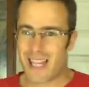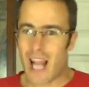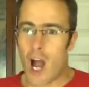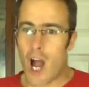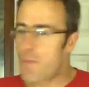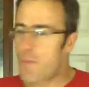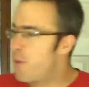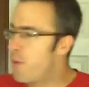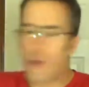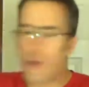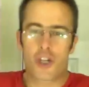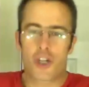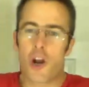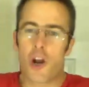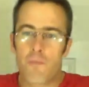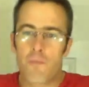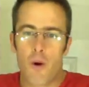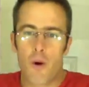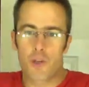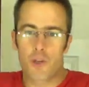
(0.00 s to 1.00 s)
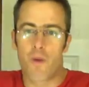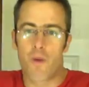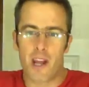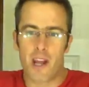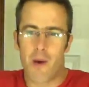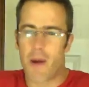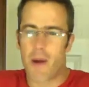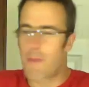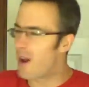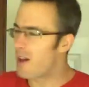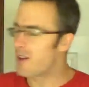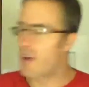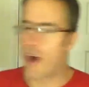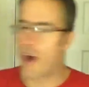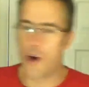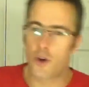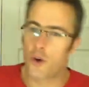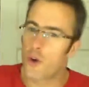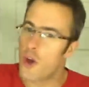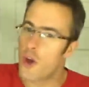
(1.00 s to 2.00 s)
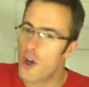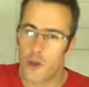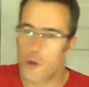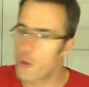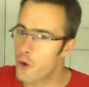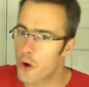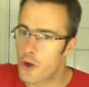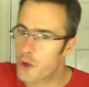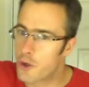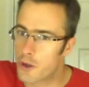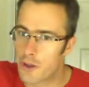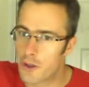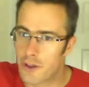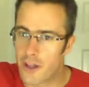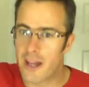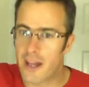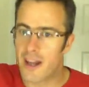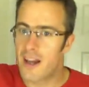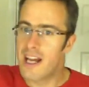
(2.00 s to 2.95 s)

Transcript: push money away, be like, no, you're not a good thing.